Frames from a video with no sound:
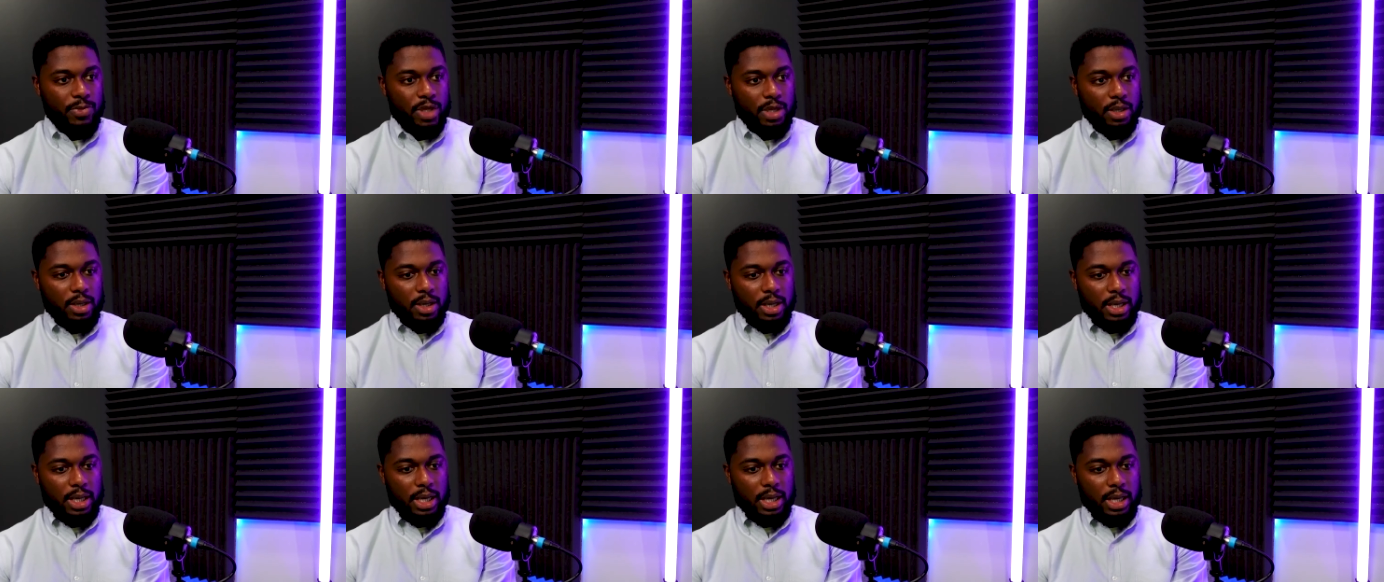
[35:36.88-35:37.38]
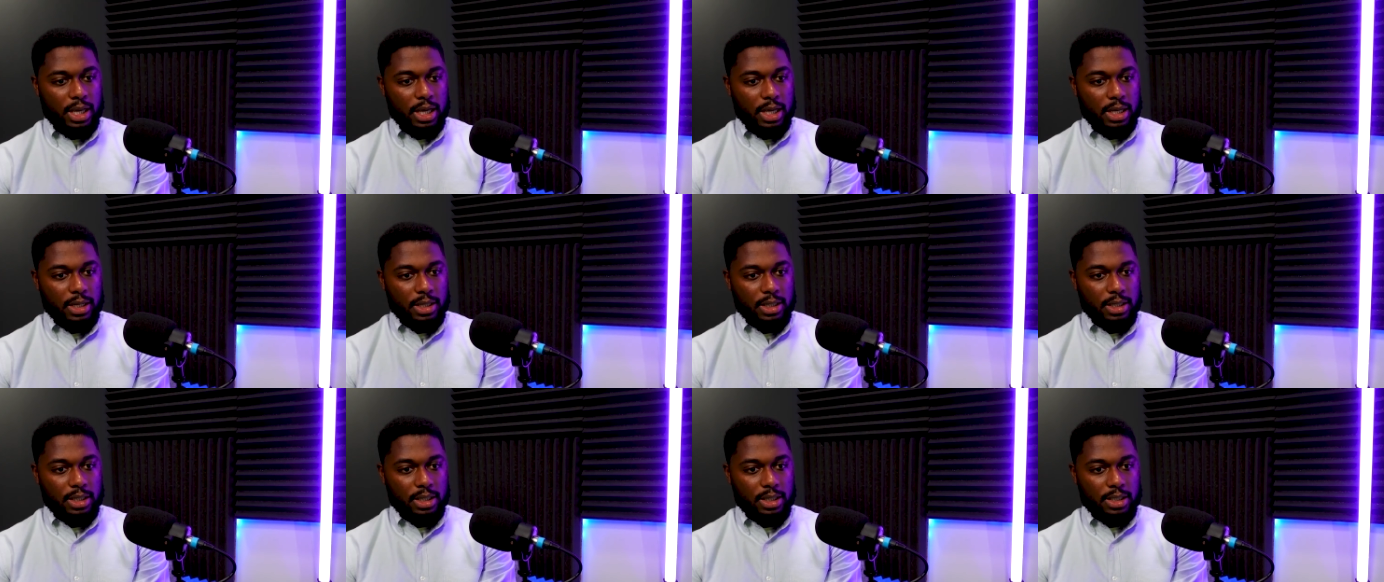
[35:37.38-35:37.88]

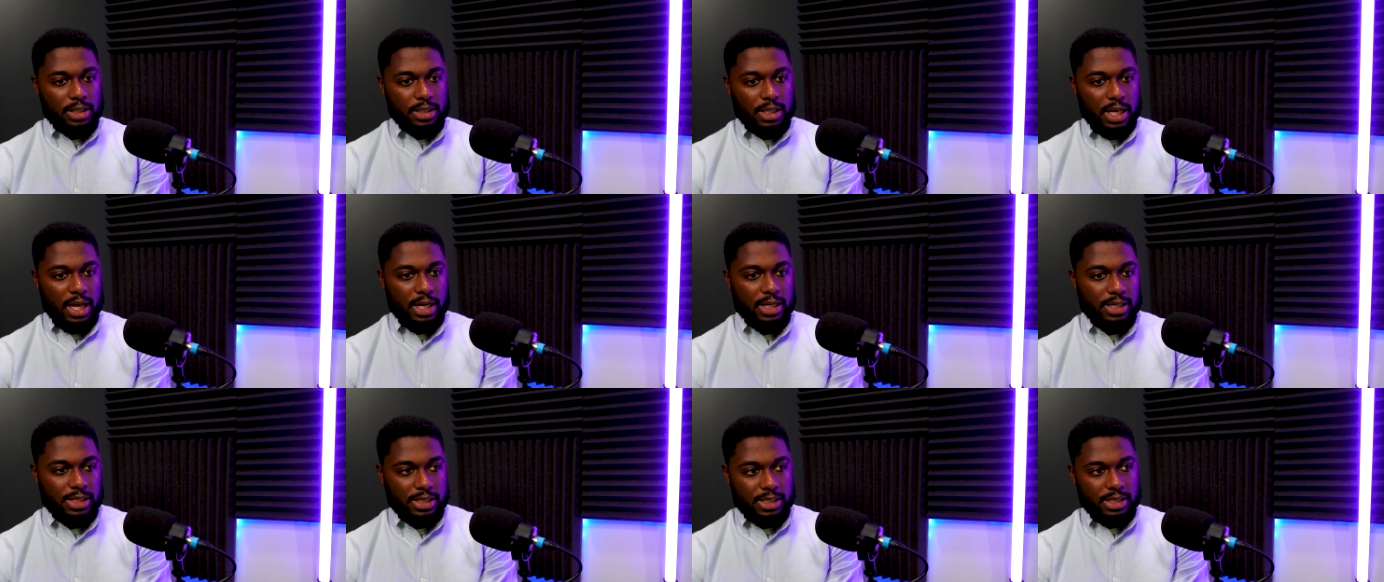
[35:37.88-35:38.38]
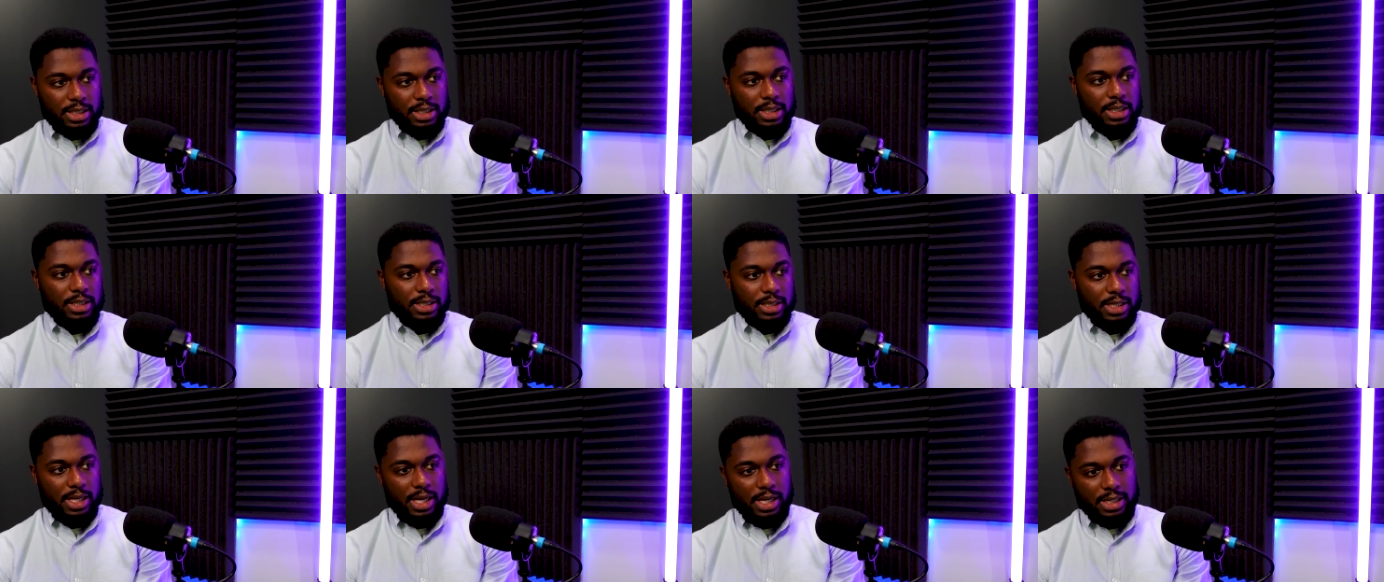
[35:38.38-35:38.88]
and kind of
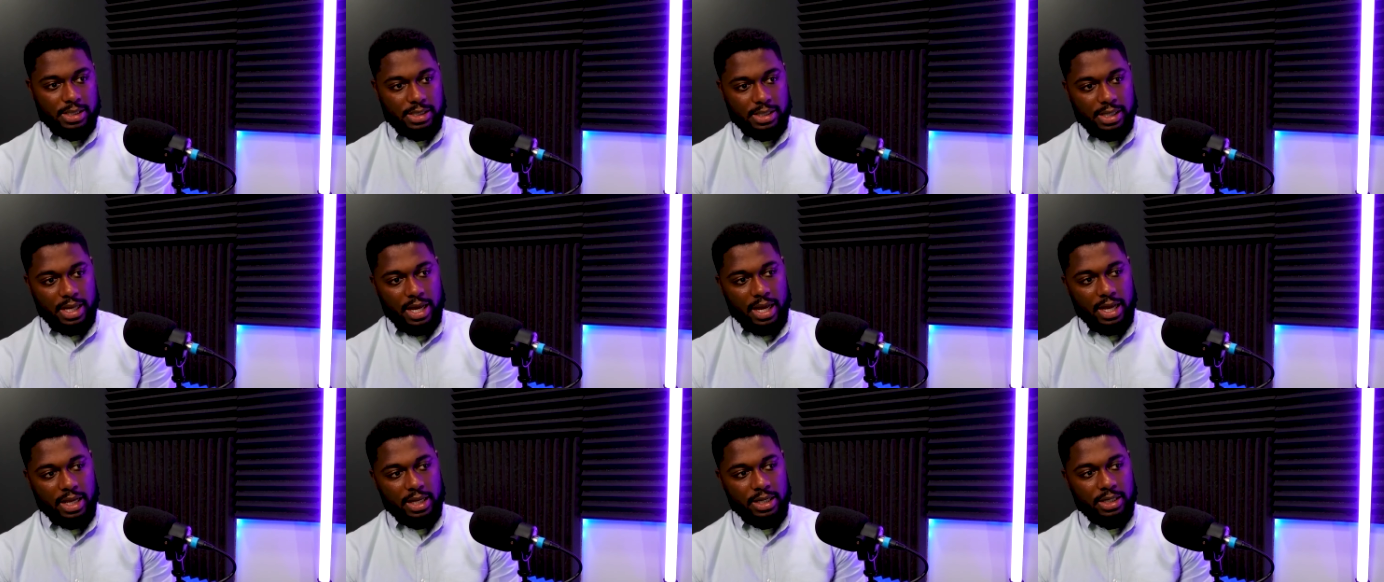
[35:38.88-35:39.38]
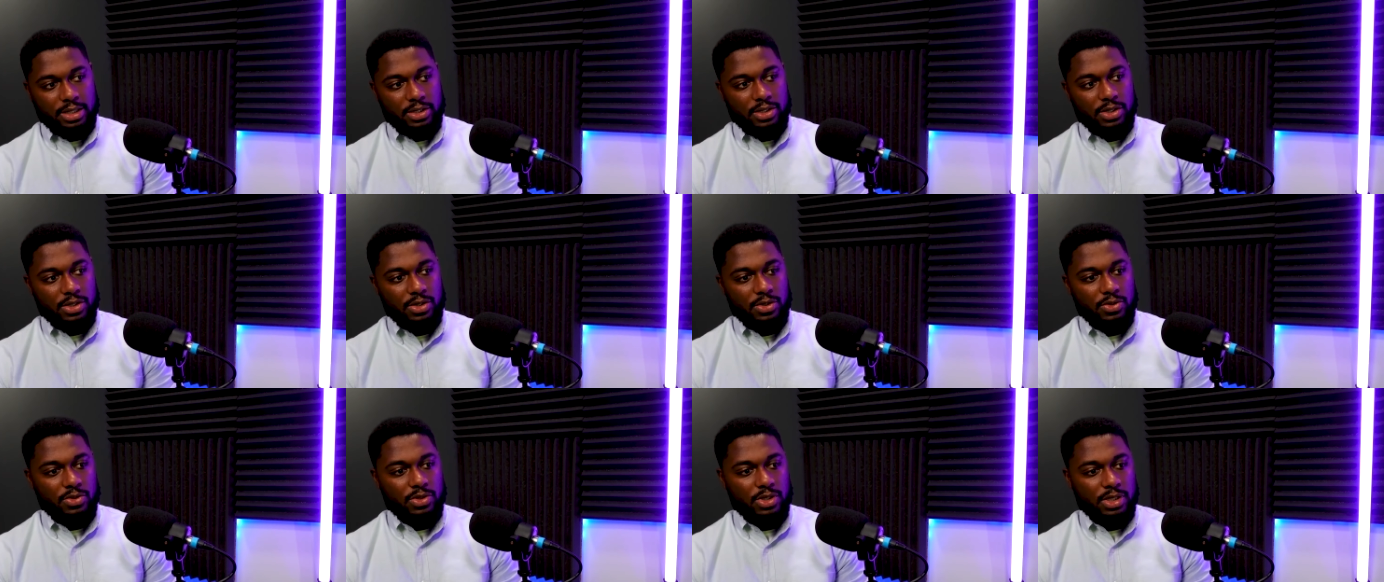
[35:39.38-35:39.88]
synthesize that
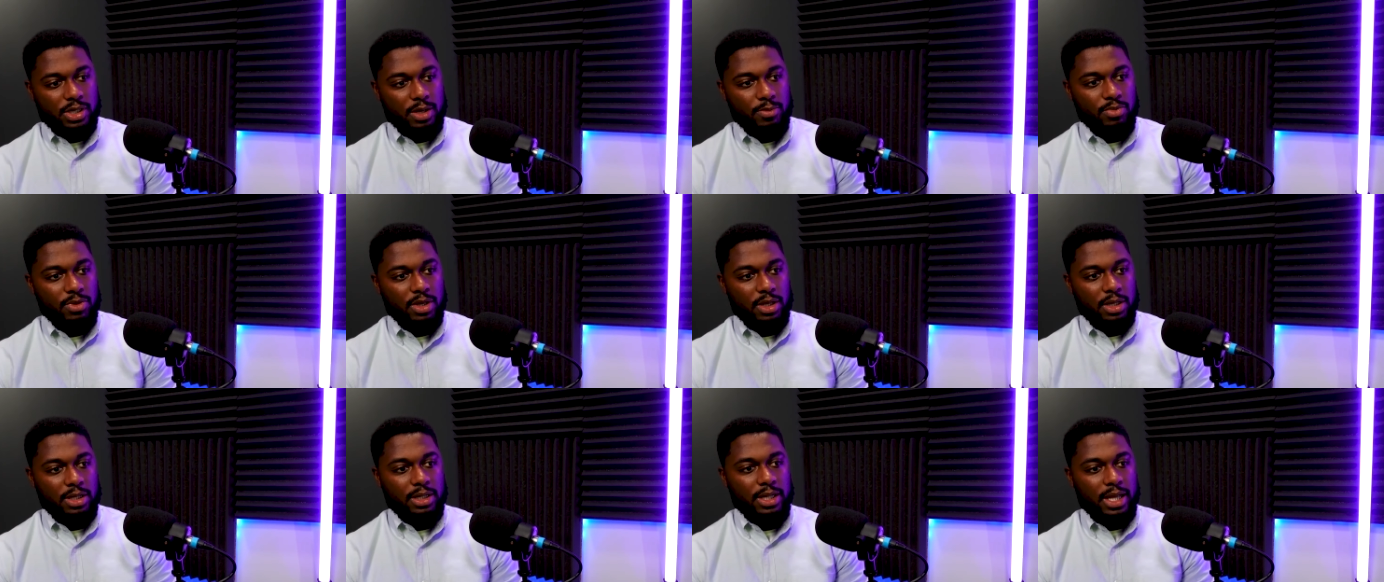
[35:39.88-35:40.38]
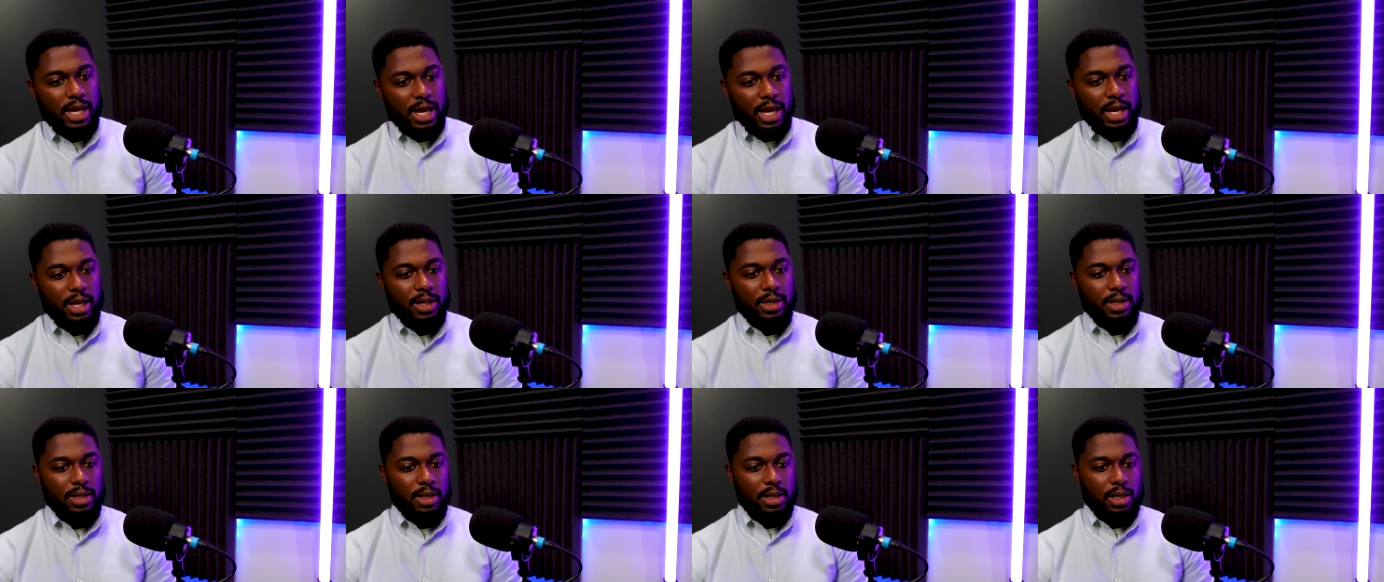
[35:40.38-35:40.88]
into something that